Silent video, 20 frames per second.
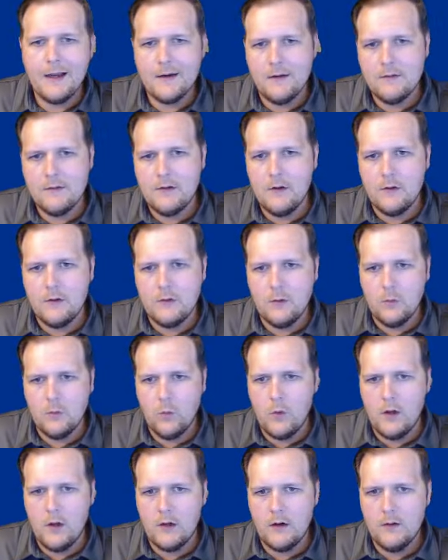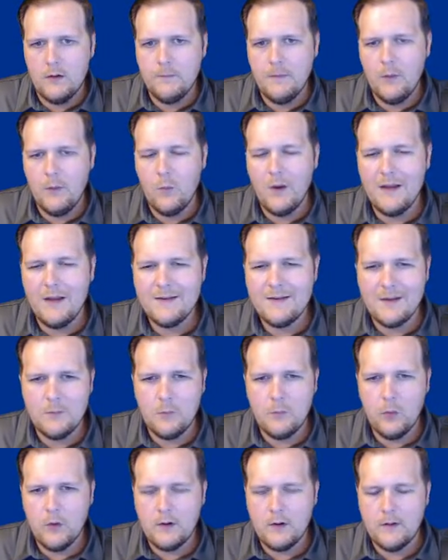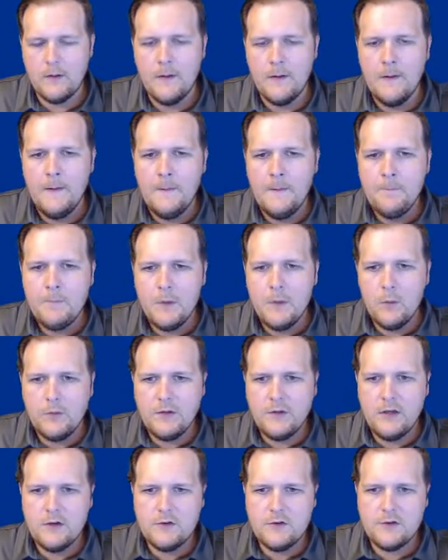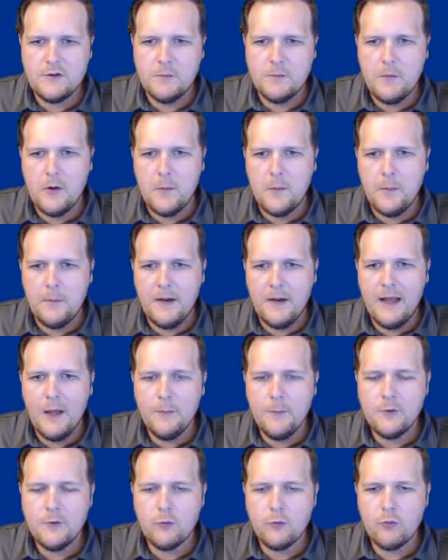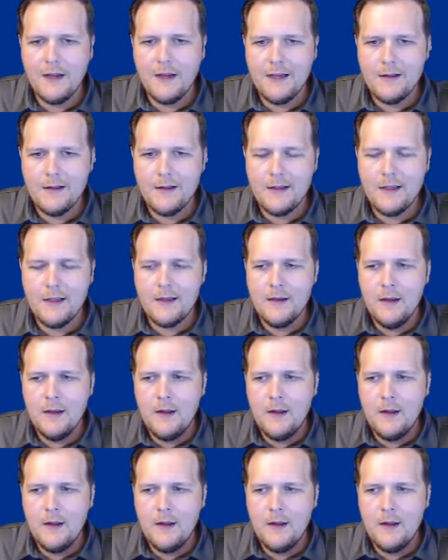CO2 and water. And why is that important? We'll see in just a moment, but it helps to regulate